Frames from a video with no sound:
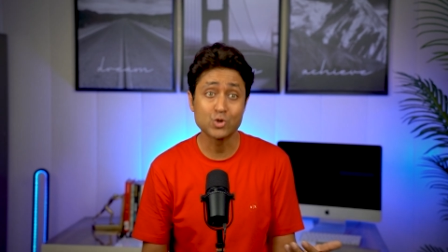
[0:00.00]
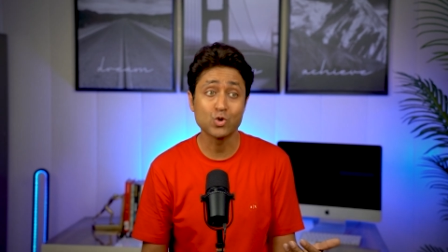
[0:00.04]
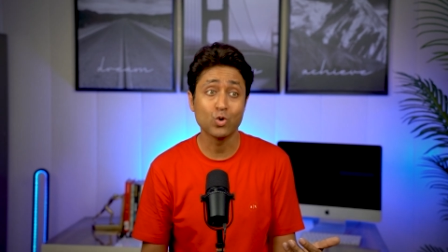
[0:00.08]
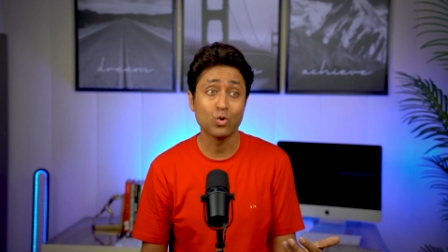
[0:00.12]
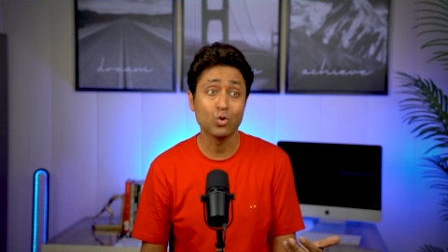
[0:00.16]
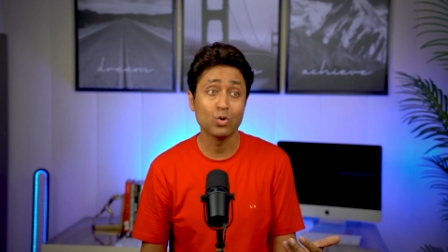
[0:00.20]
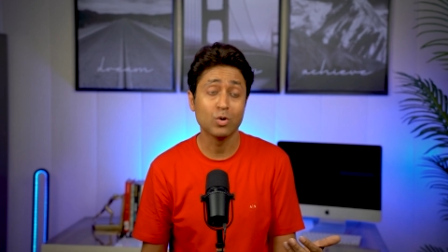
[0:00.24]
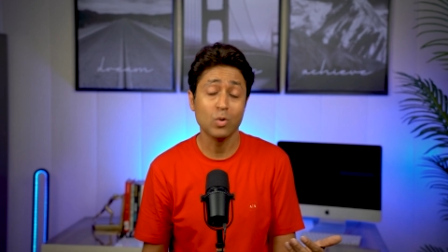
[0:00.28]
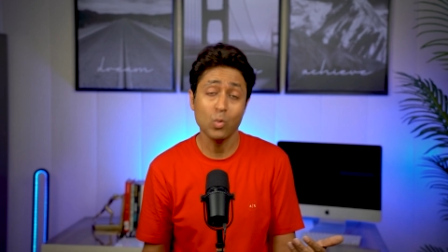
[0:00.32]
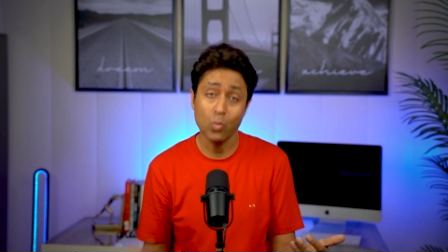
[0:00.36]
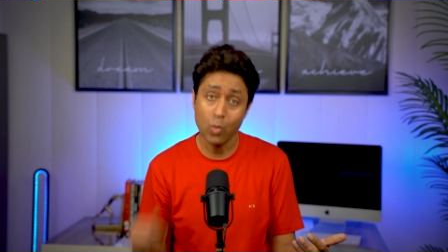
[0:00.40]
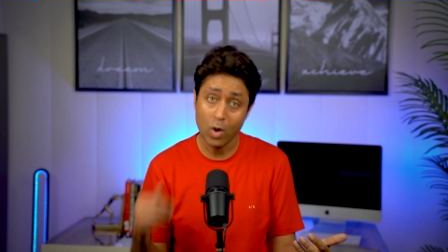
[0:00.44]

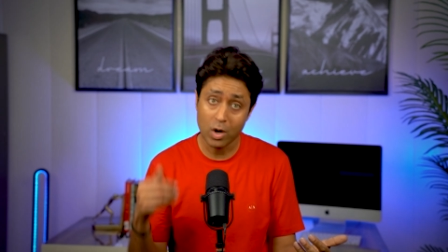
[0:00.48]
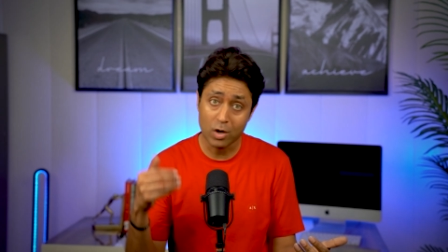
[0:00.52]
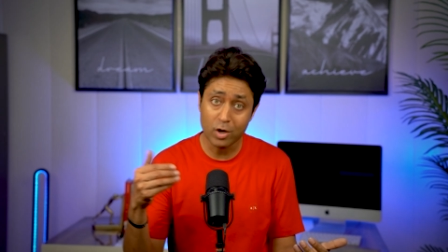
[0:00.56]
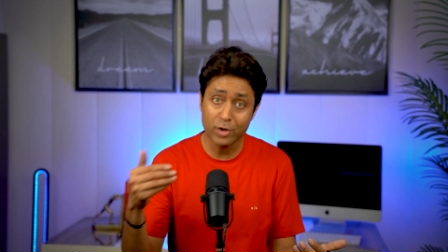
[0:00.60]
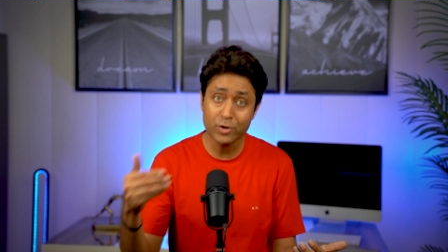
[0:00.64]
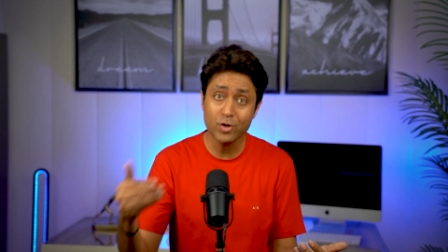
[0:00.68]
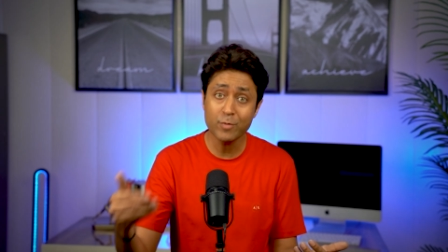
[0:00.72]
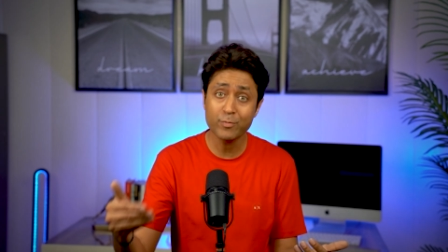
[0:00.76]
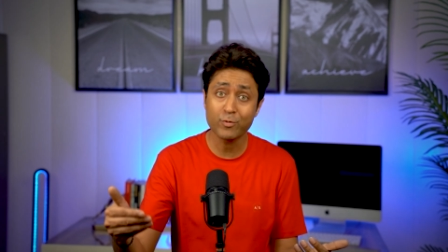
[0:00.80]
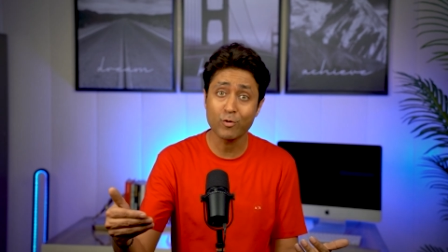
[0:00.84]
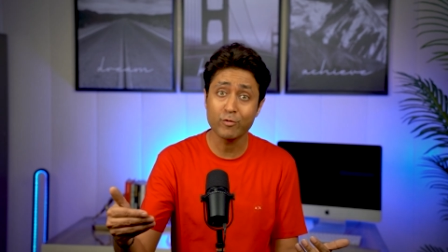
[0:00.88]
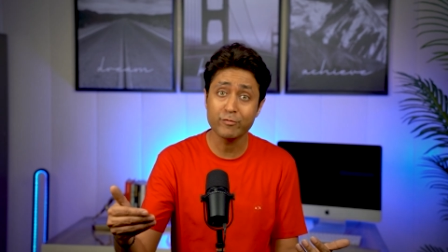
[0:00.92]
So
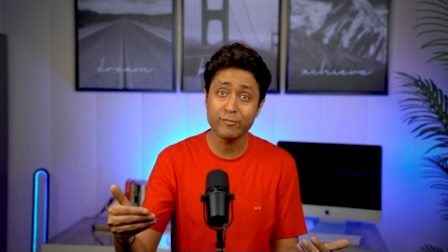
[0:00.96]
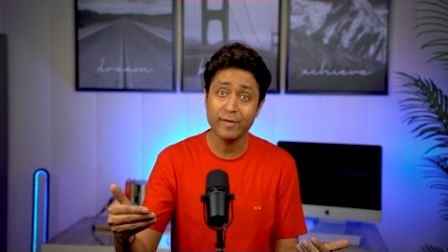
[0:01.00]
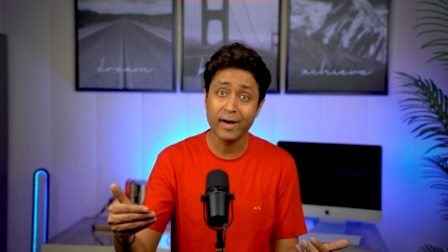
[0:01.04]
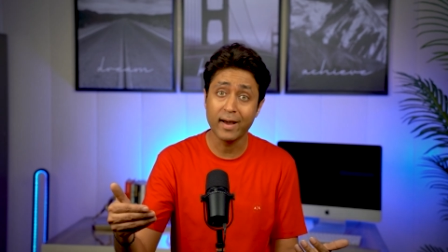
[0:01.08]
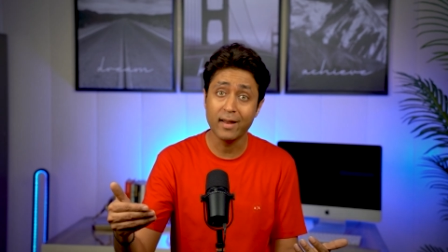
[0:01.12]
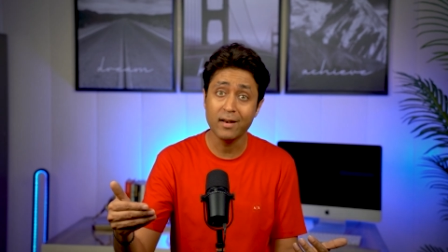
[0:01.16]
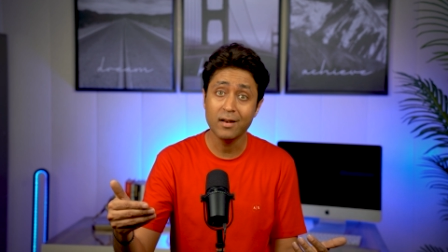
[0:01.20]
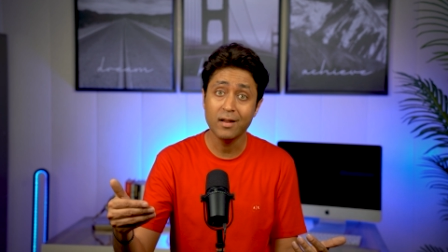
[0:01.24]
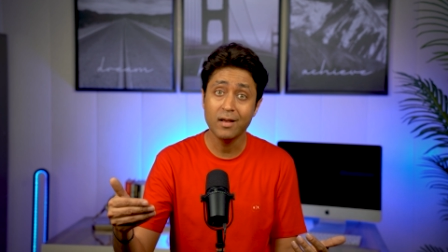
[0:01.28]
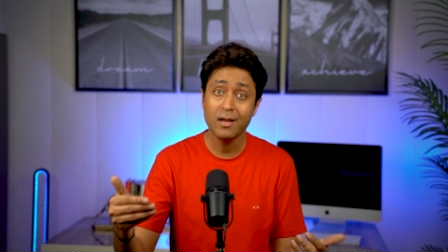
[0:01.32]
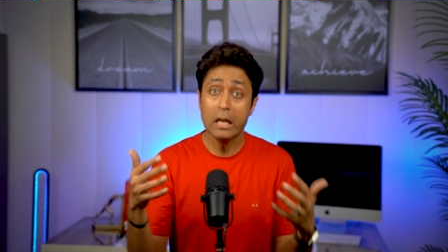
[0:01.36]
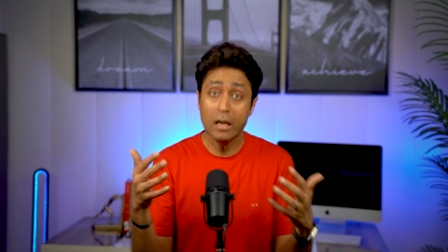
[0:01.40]
work on your
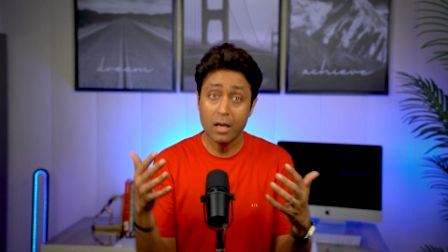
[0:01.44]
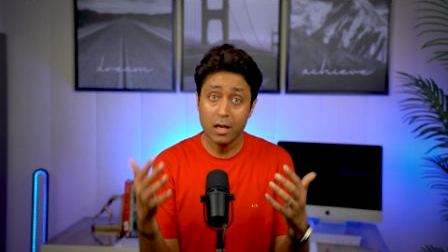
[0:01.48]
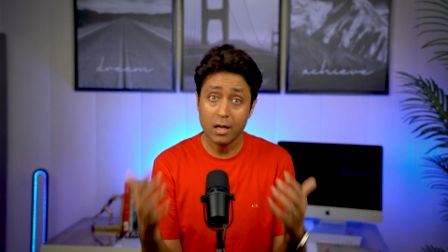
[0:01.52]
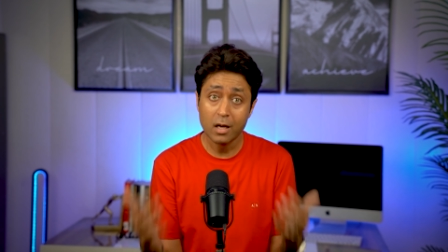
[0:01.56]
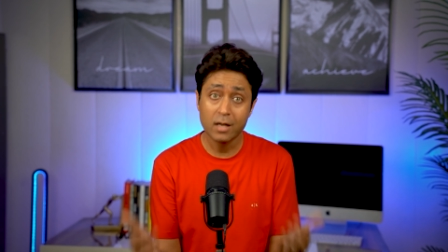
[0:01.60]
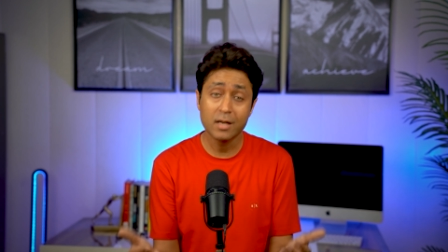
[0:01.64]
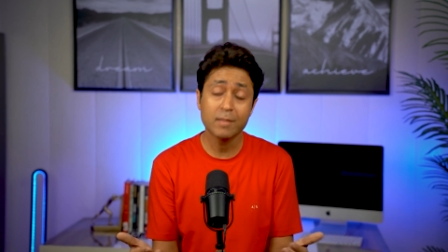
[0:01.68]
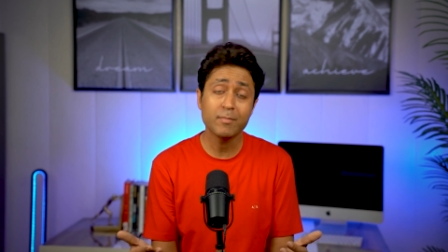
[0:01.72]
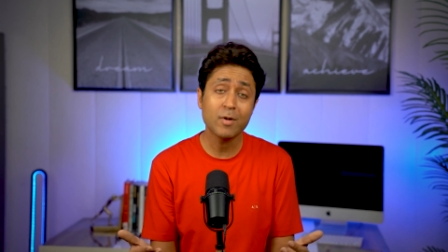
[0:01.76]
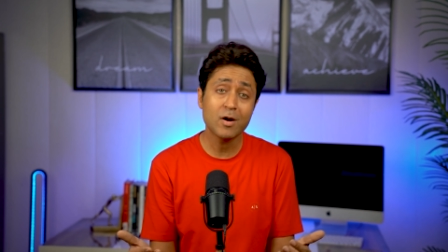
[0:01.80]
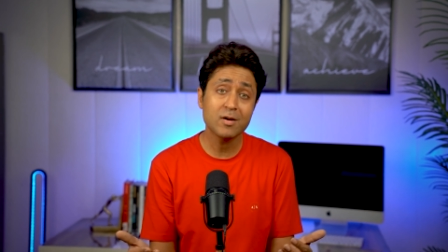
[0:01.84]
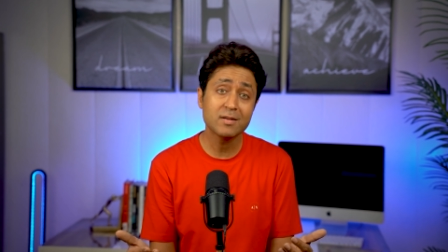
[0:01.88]
profile,
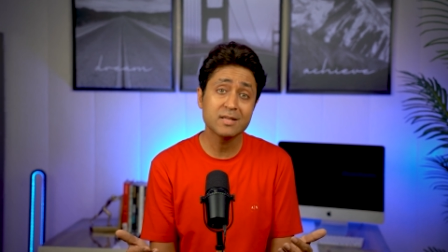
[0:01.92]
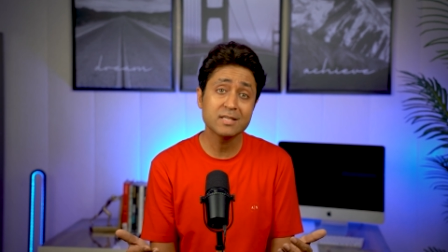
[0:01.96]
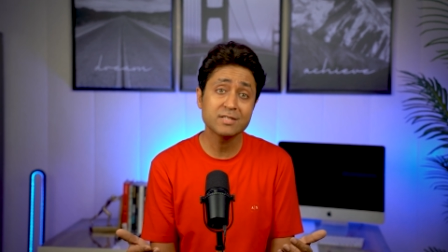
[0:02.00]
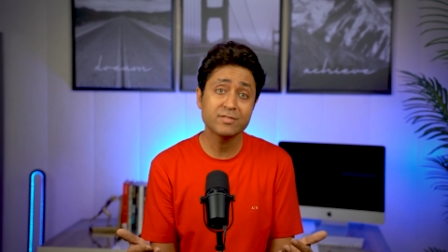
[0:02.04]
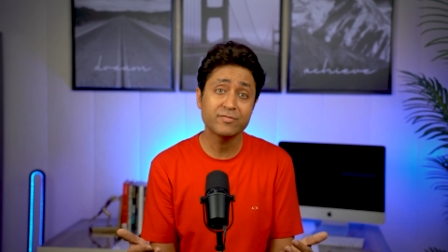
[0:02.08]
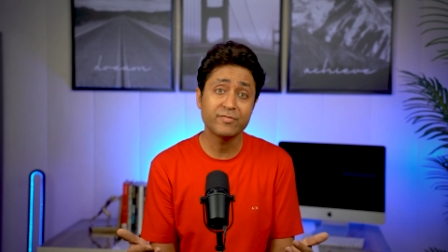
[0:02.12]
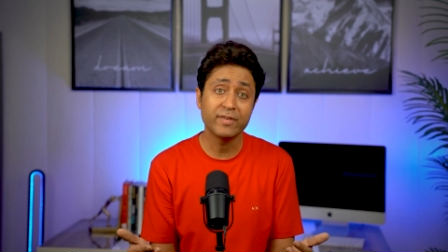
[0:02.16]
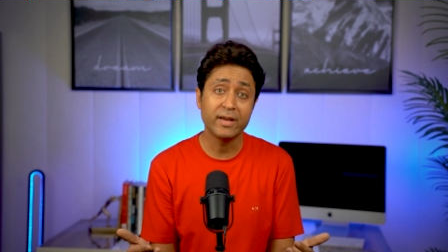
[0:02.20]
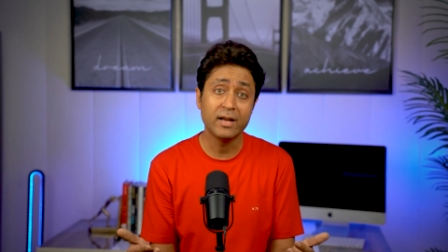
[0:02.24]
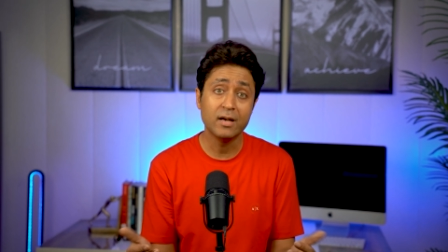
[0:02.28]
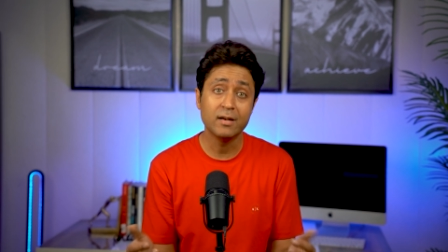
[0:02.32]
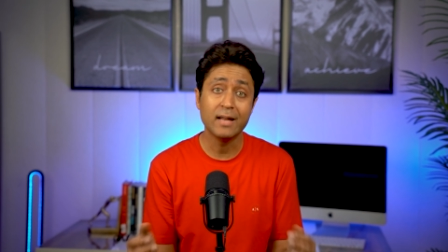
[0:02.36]
learn about
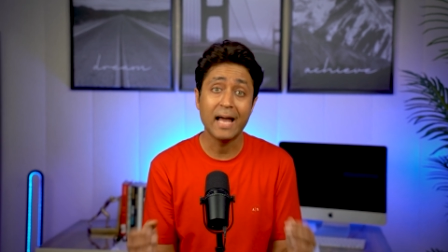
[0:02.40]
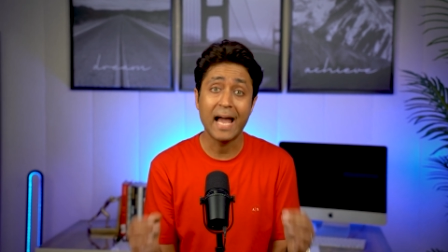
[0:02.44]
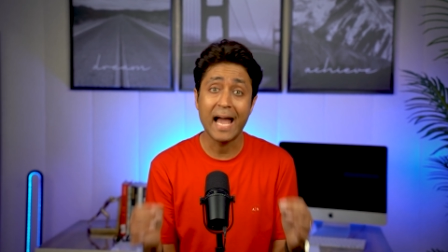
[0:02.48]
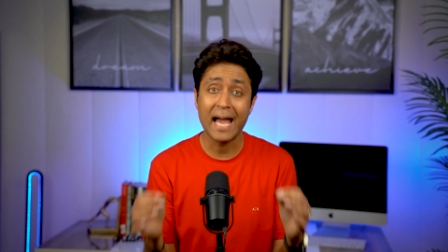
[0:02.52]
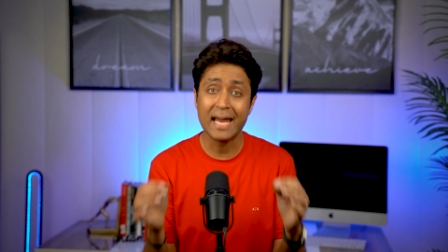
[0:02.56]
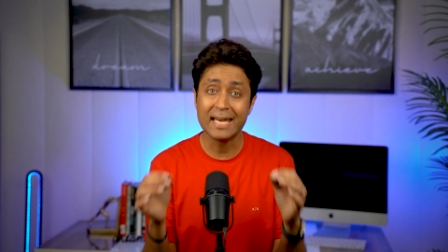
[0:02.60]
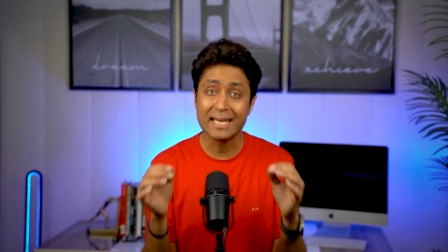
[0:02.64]
this field